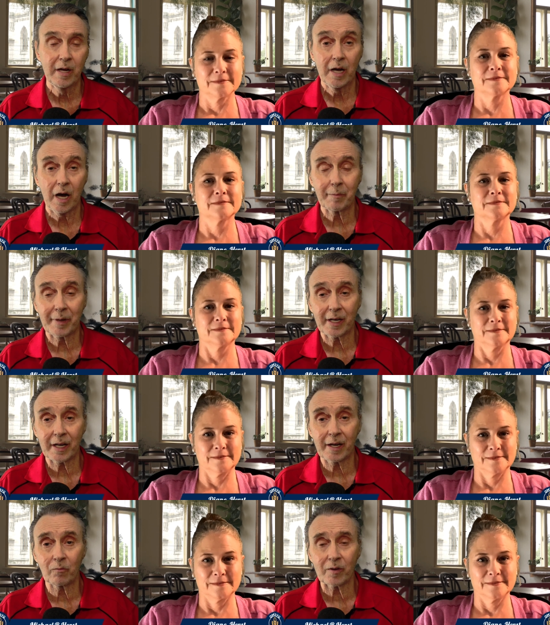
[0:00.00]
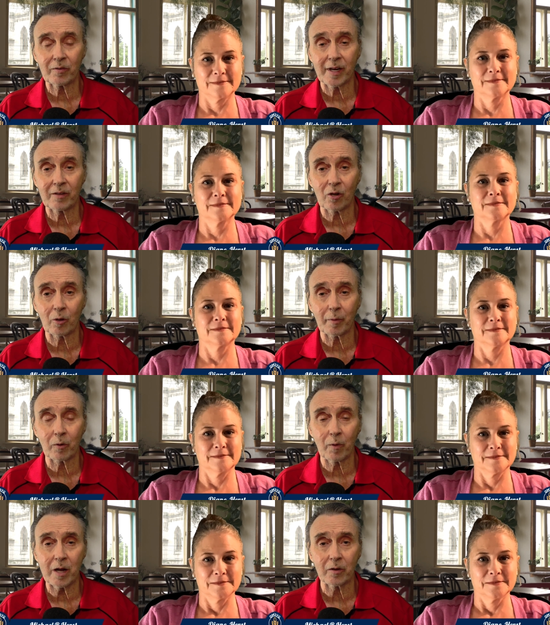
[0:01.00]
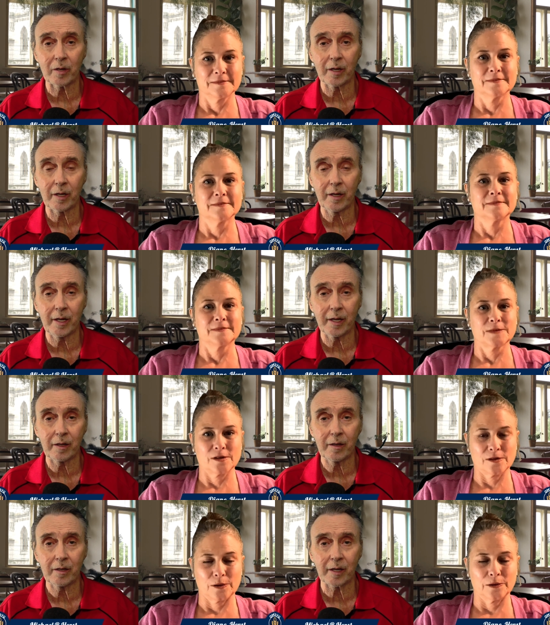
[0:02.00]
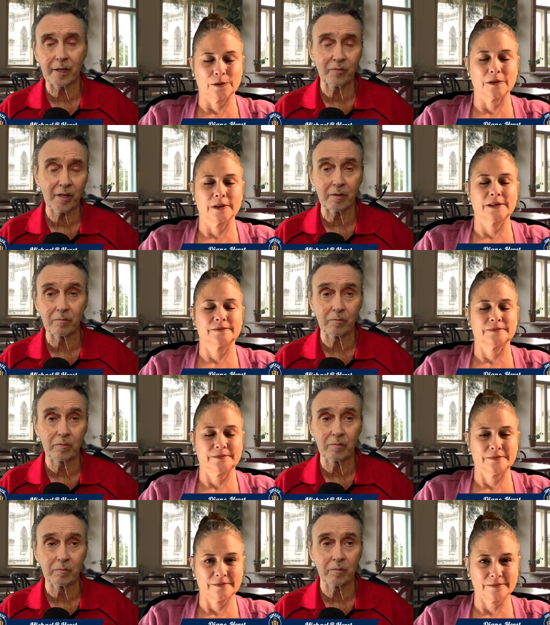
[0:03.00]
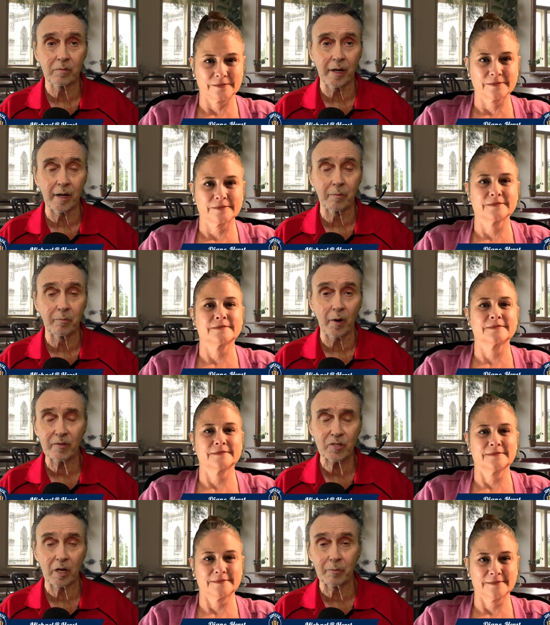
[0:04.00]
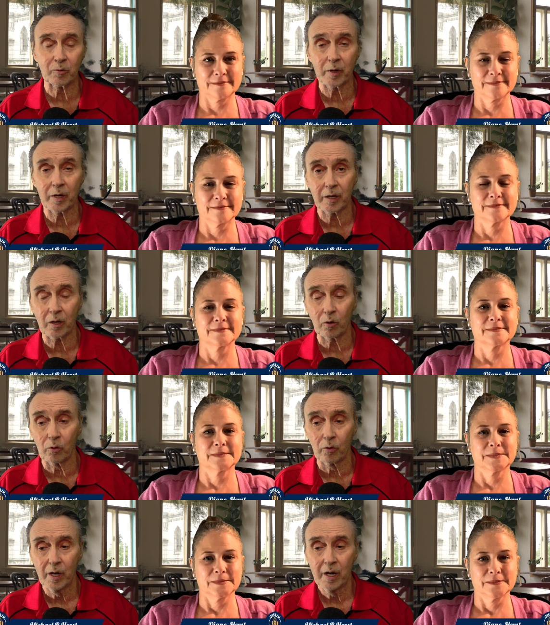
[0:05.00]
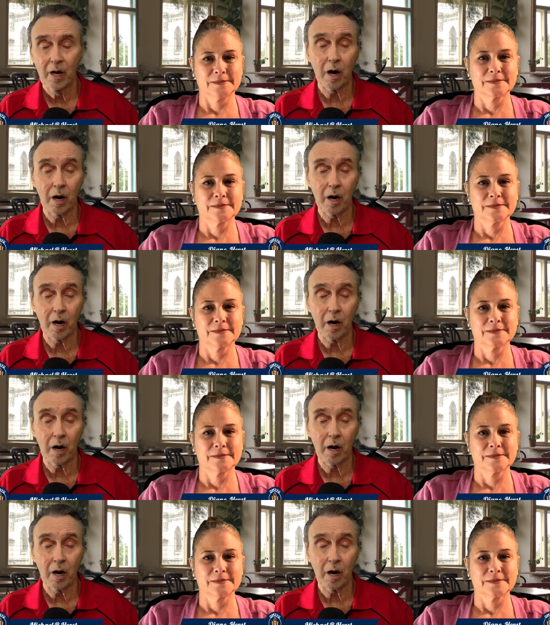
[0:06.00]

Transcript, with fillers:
Speaker 1: I mean, it resonates all the way around. It, it, like I say, totally. The uh, Breakfast Club is one of Nicole, our